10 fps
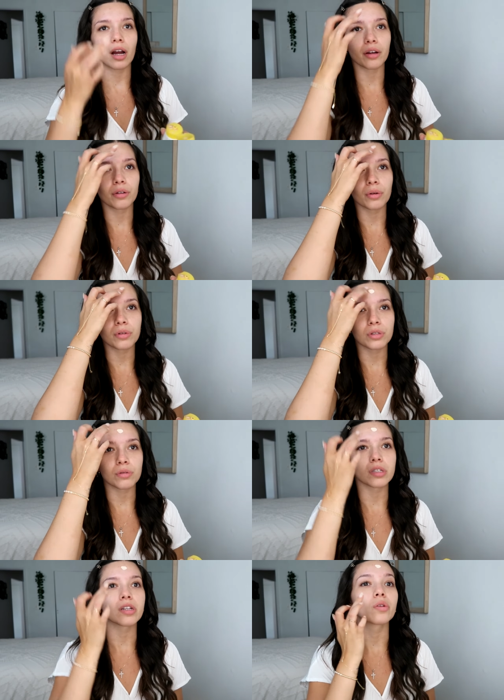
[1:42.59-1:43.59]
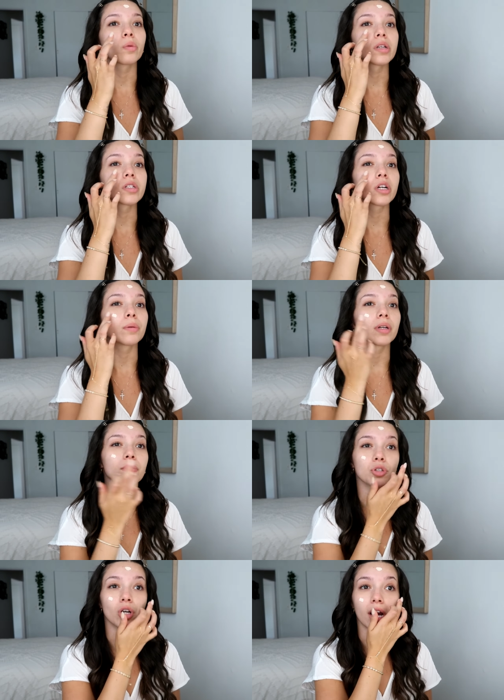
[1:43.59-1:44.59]
I don't always use it in the winter, but
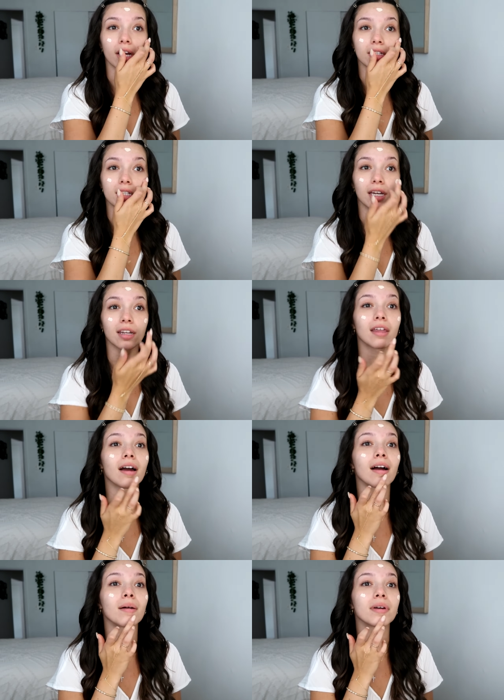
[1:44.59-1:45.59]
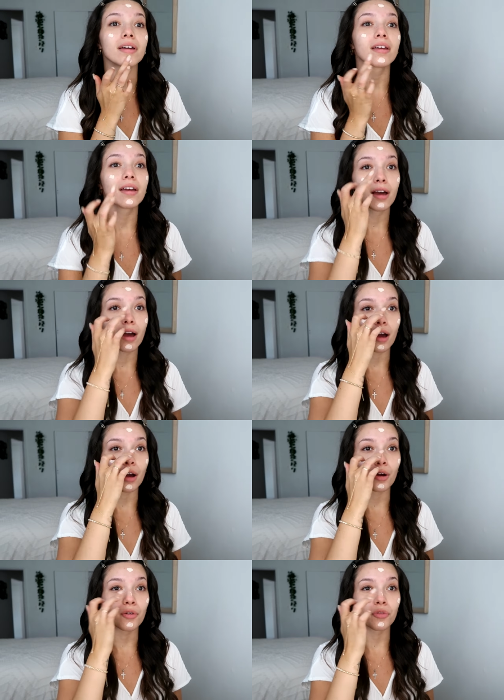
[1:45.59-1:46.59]
I'm trying to get in the habit
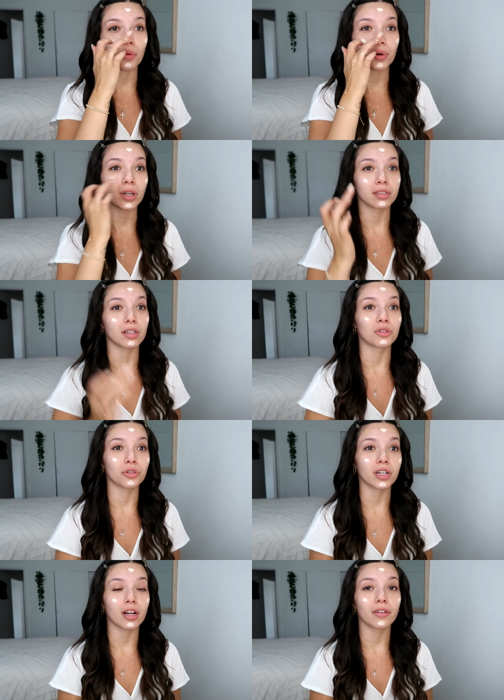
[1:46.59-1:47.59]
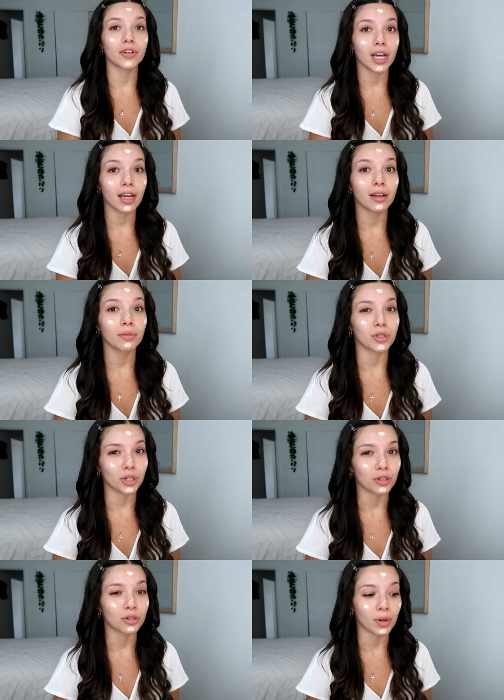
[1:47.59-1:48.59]
of putting sunscreen on every day. We
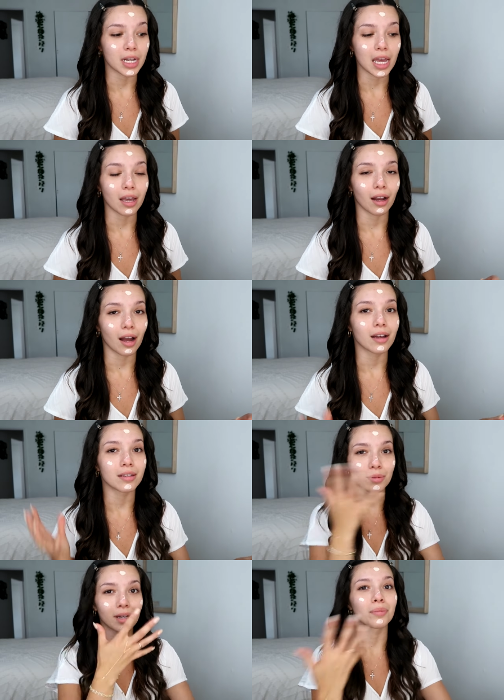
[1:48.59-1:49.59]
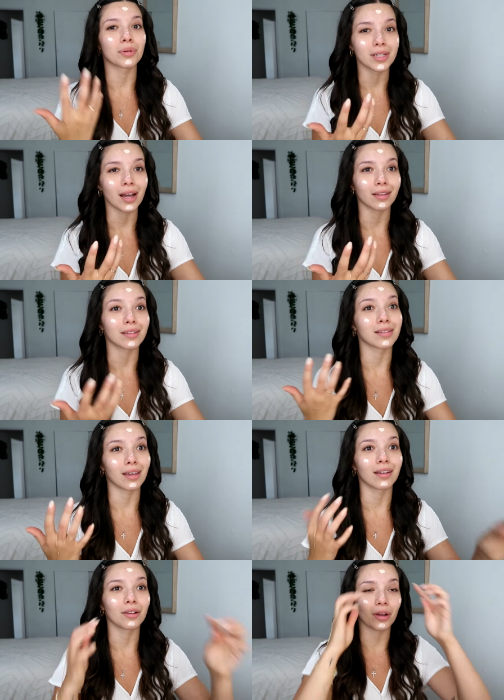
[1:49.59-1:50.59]
turned 28, guys. We gotta protect the
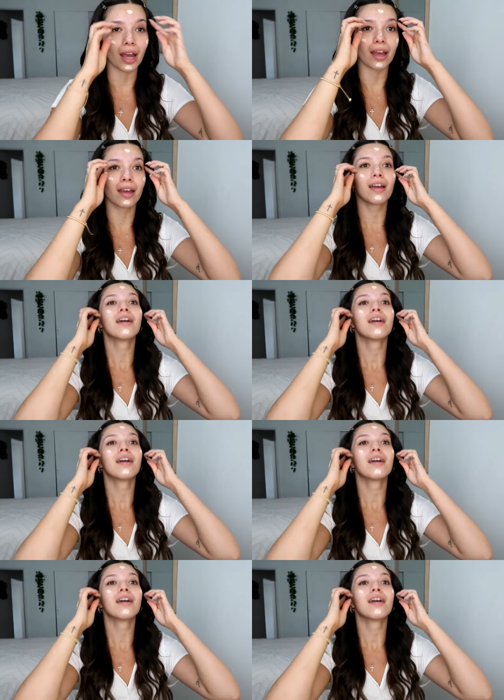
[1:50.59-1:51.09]
skin, okay?